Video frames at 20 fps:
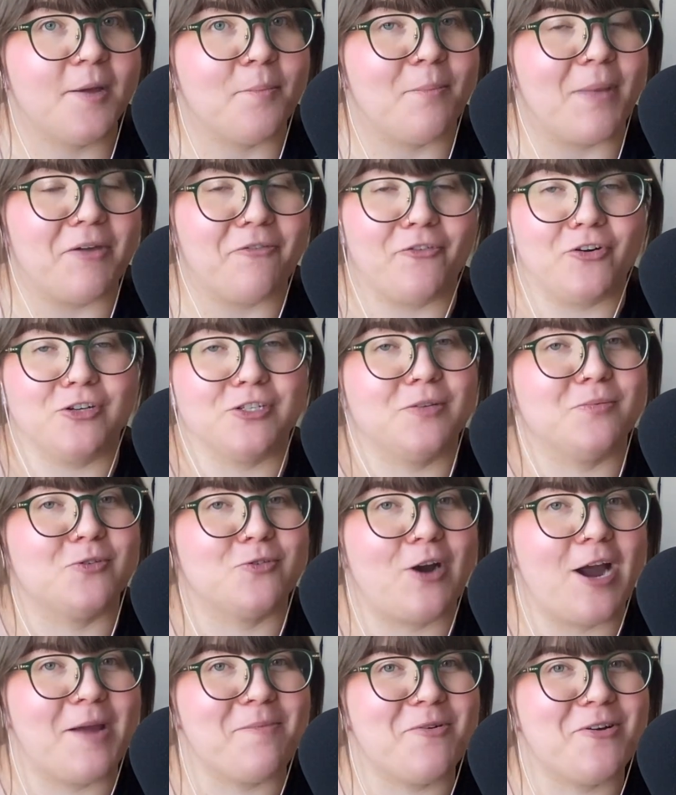my first
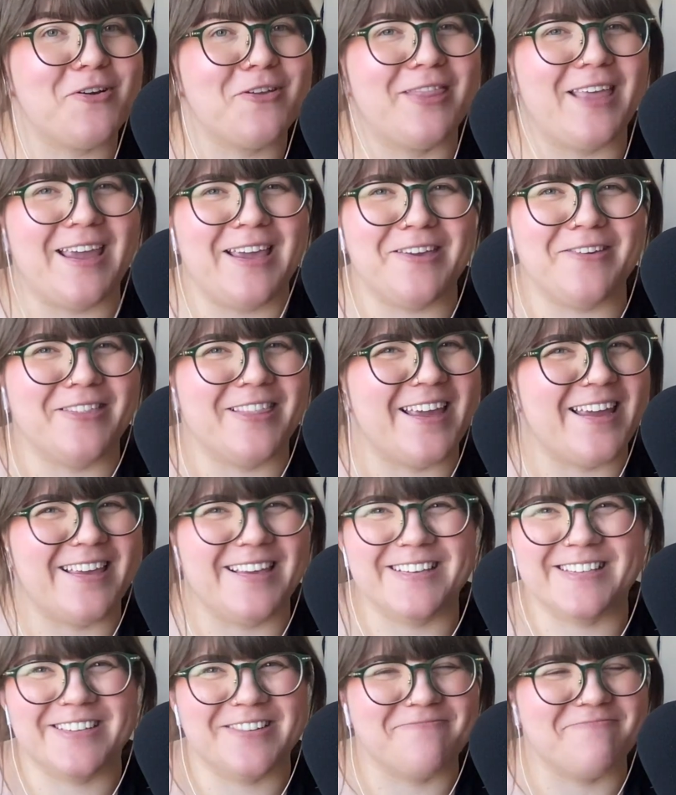subscriber. Thank you
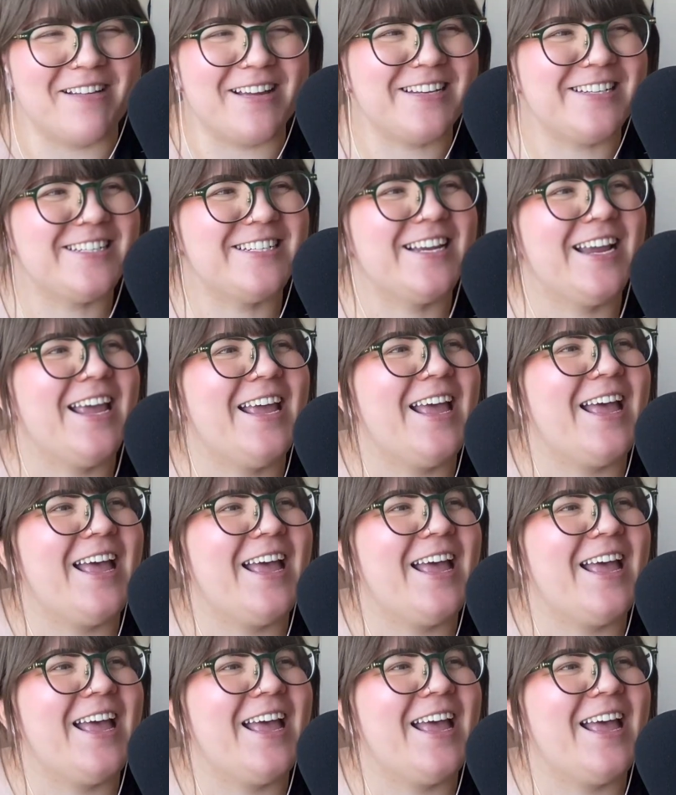so much.